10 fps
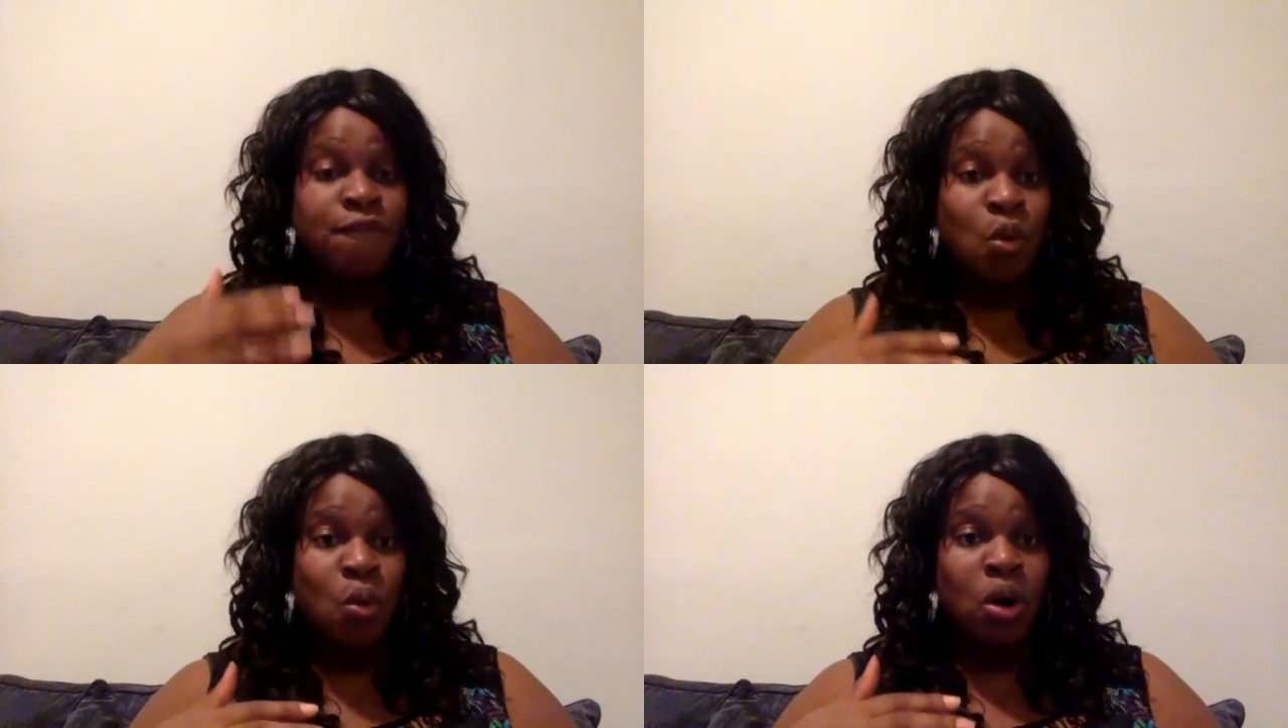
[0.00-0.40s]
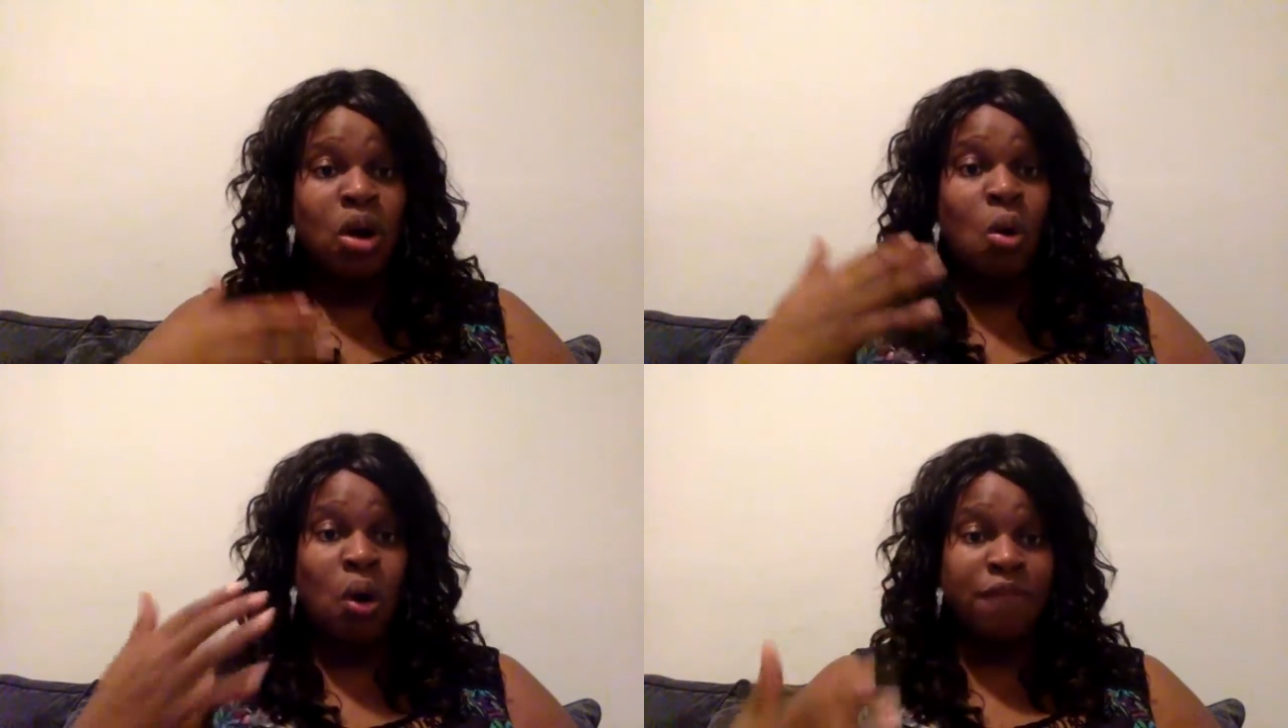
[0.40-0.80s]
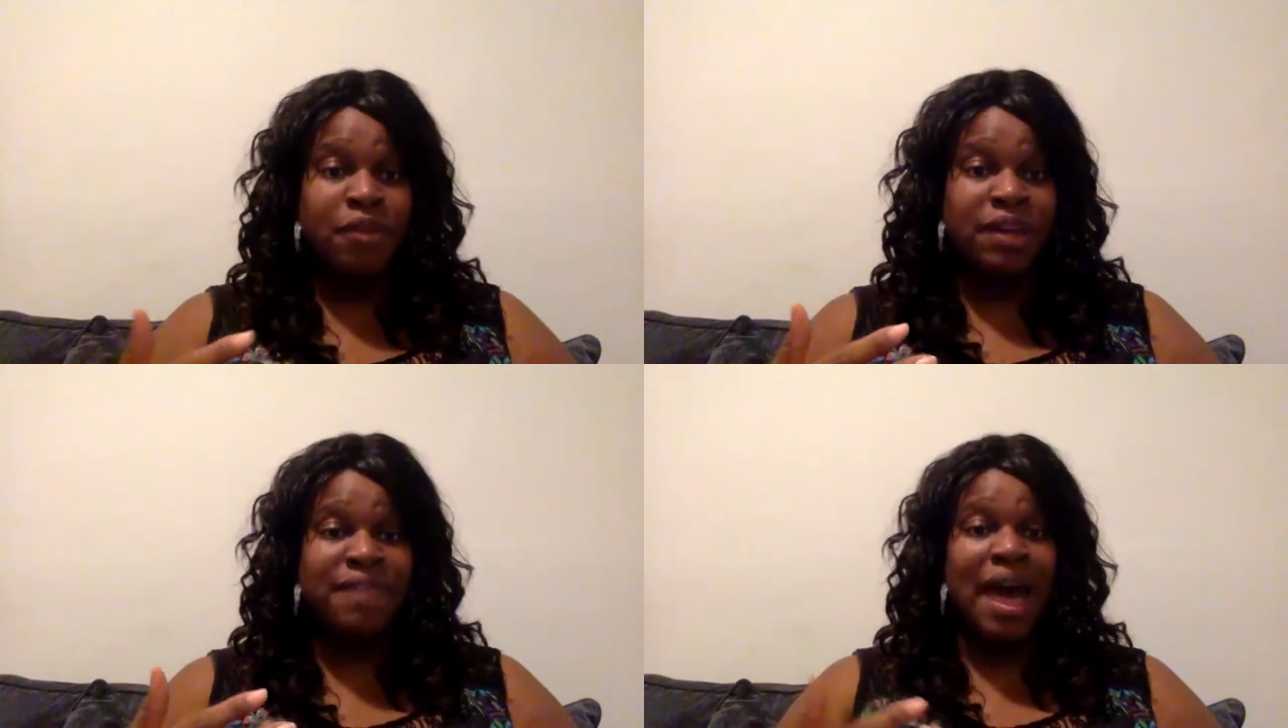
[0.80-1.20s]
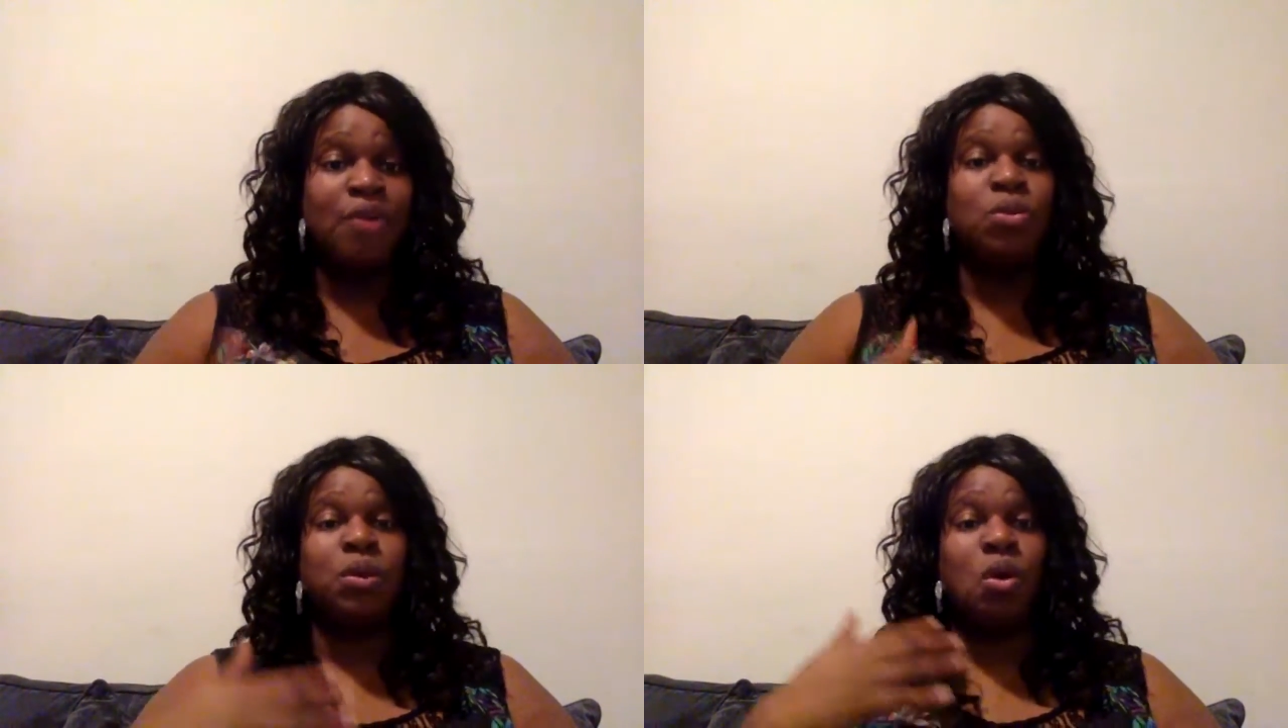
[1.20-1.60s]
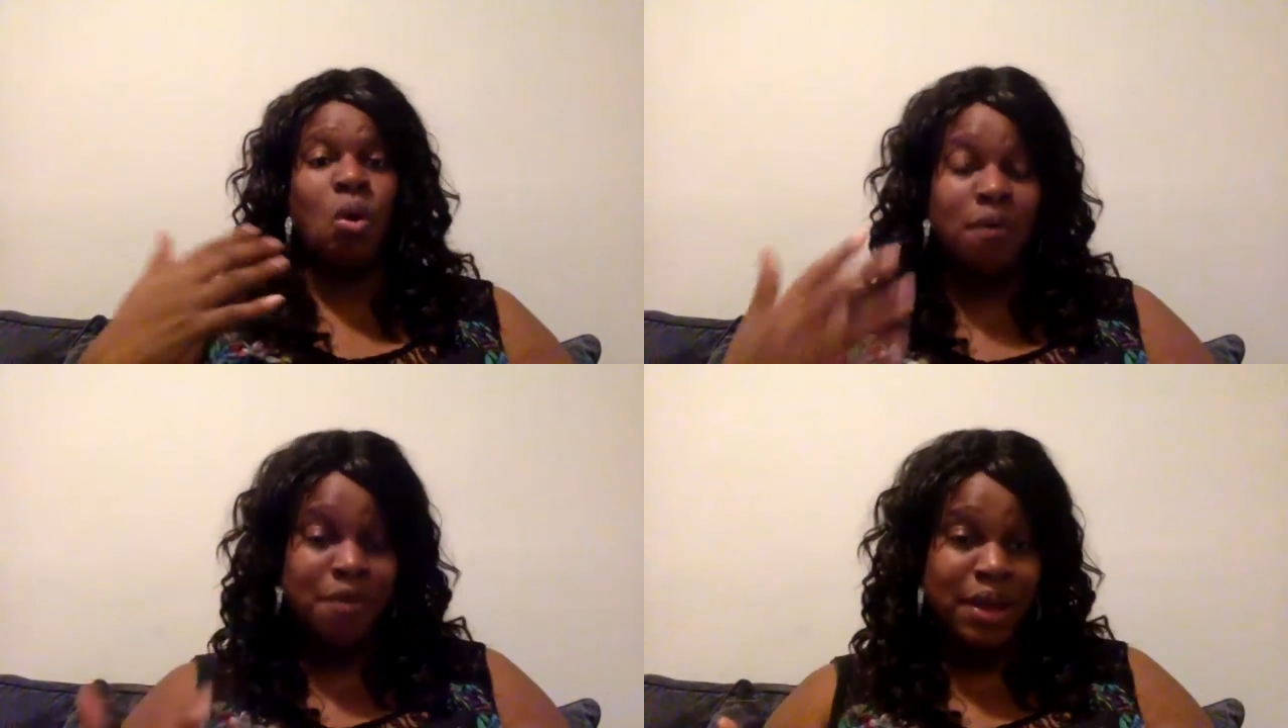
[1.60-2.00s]
for offering value and
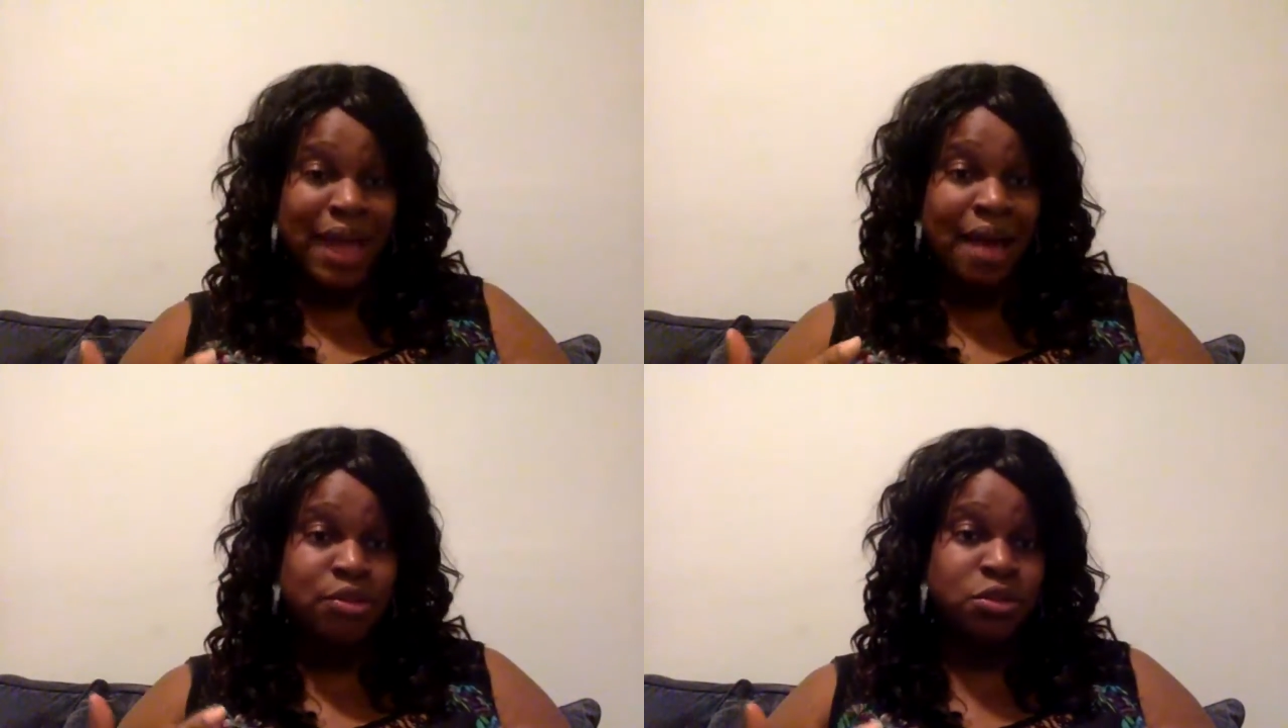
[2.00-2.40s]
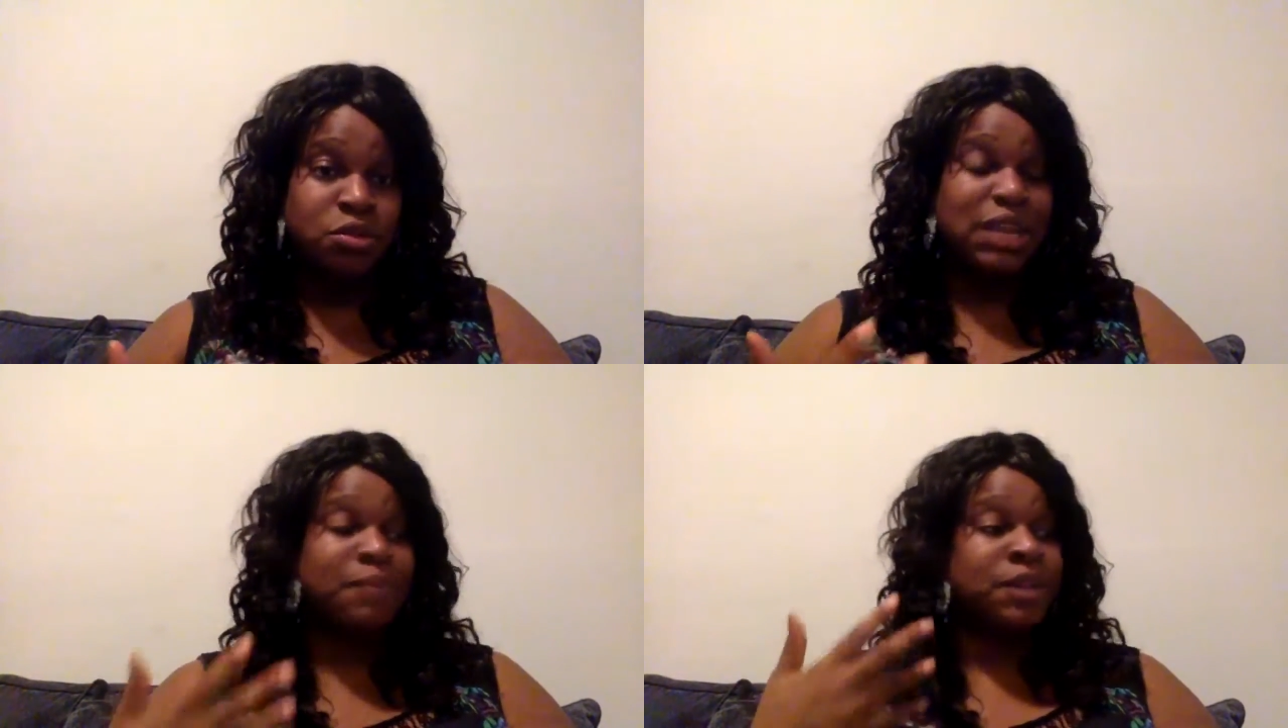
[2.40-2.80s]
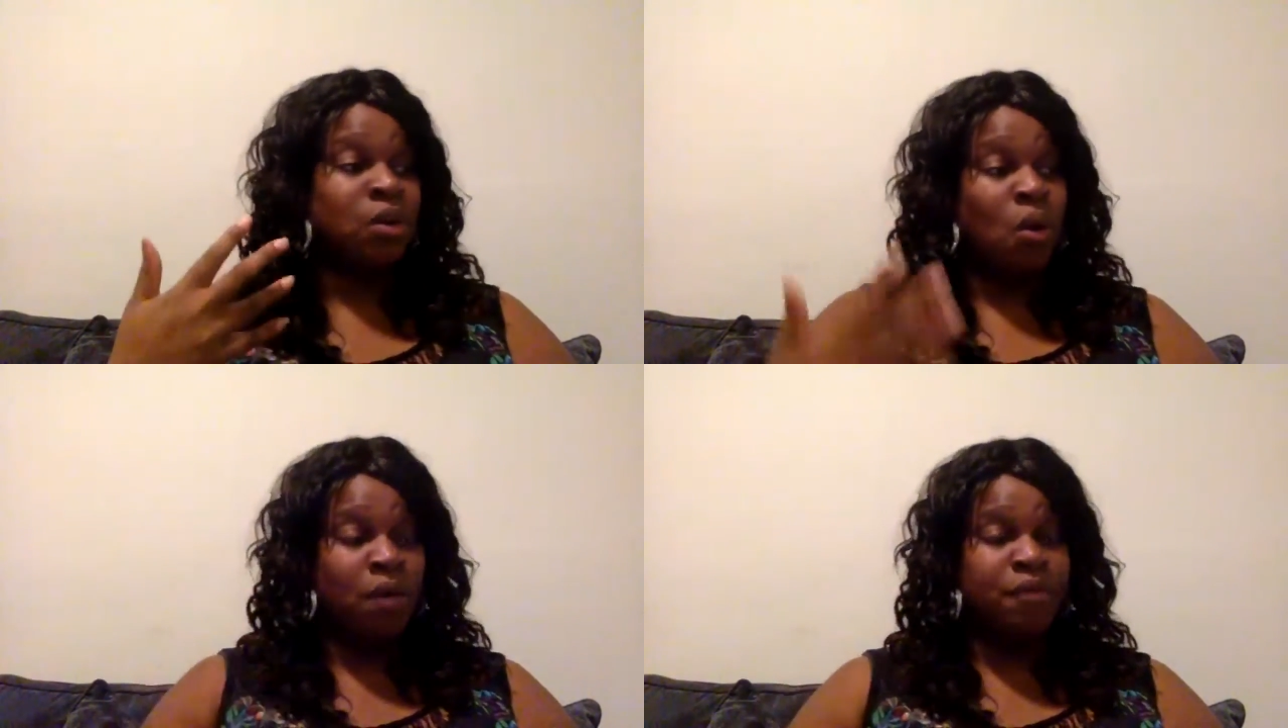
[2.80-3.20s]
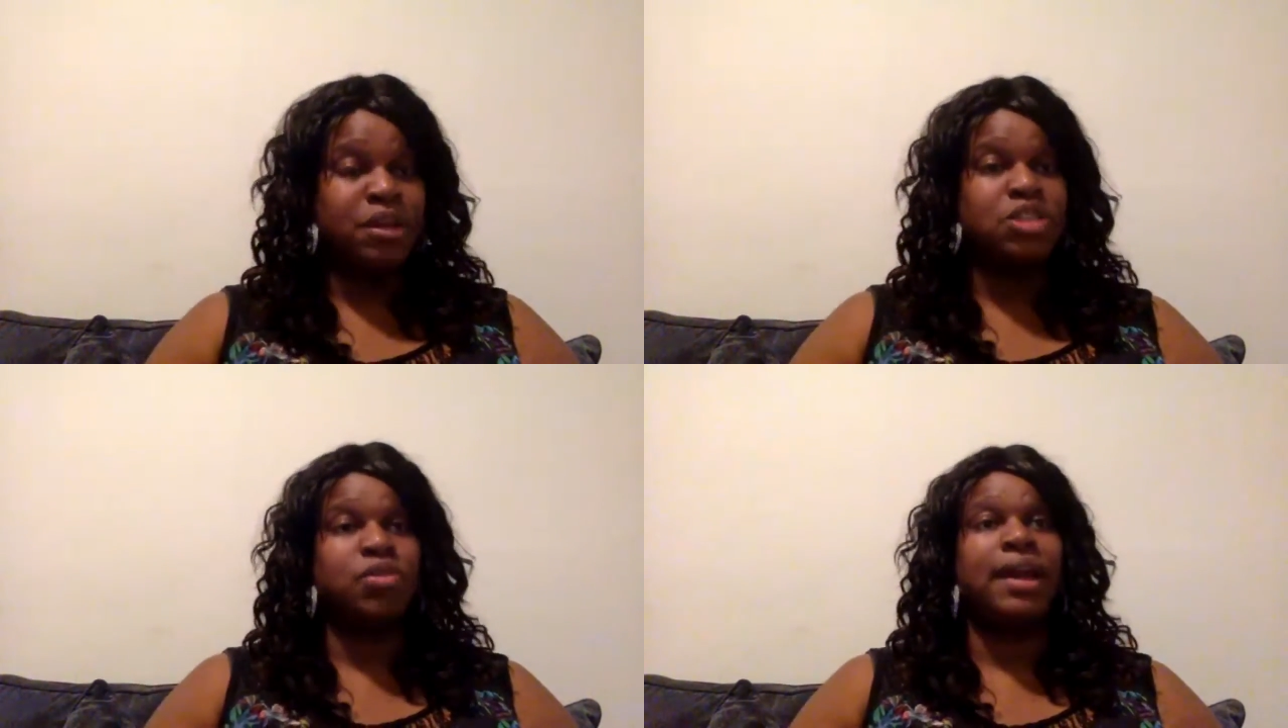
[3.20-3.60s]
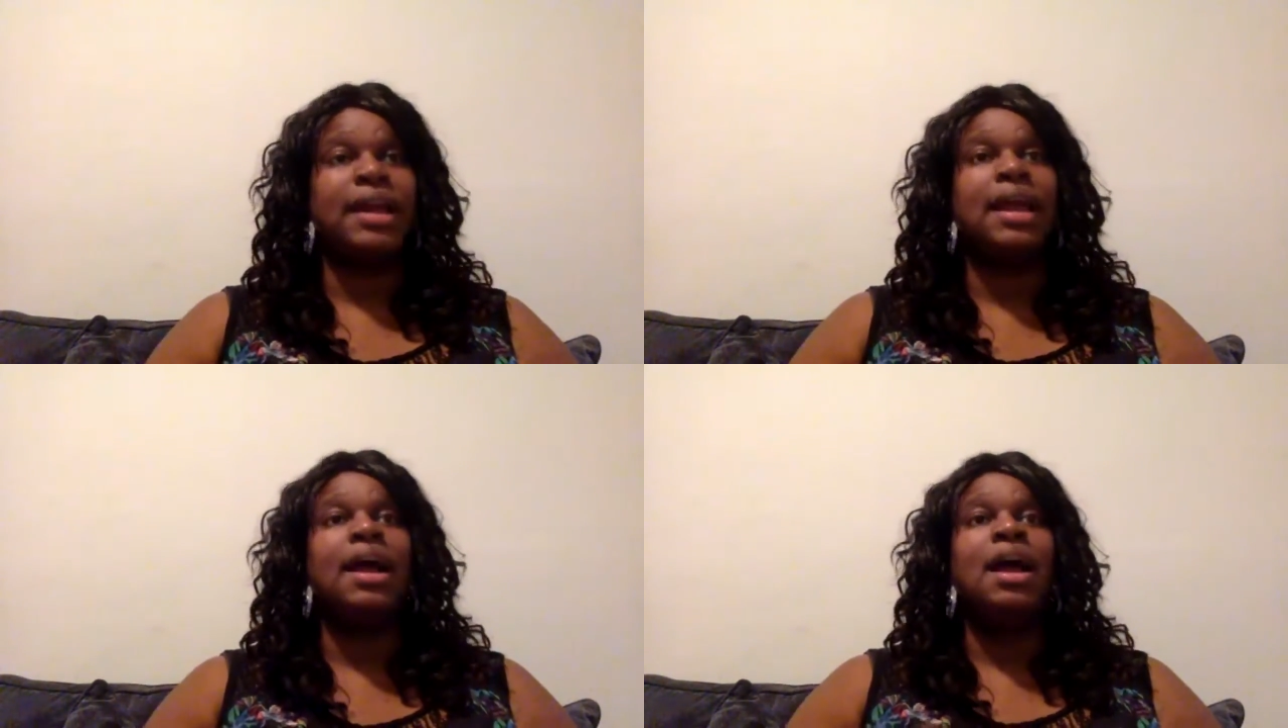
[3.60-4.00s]
offering how-to tips and offering
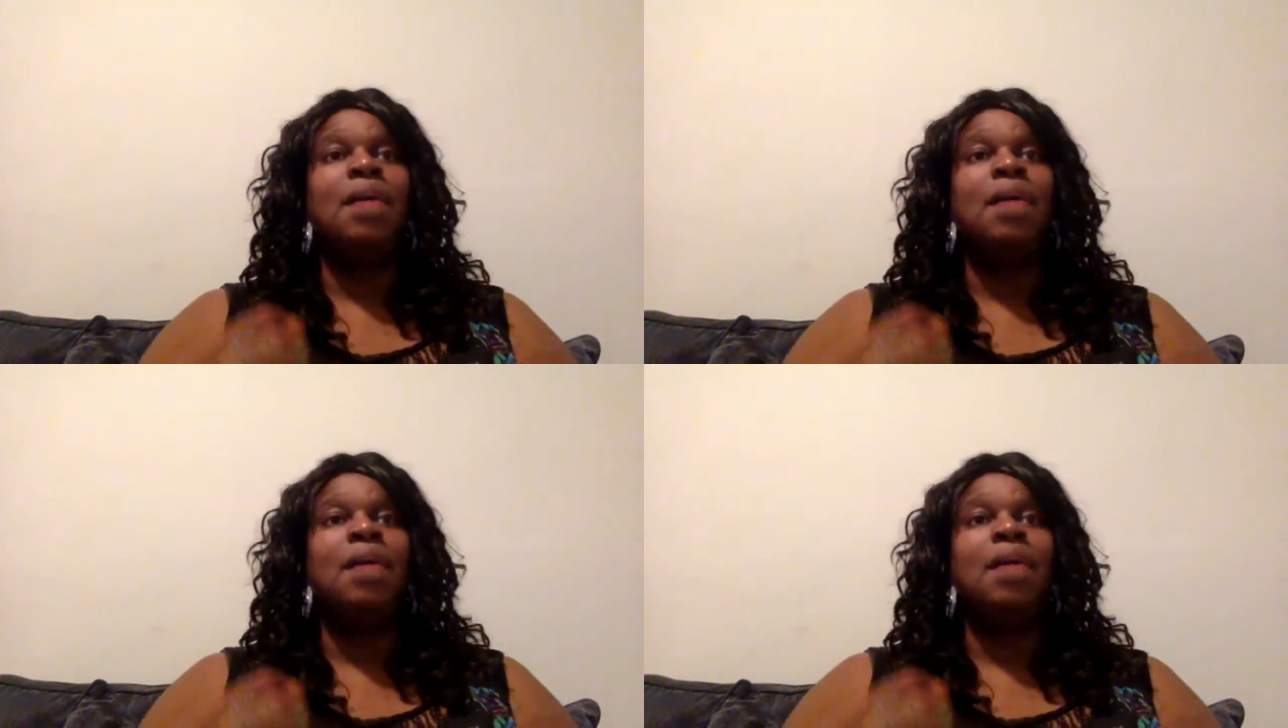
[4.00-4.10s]
training,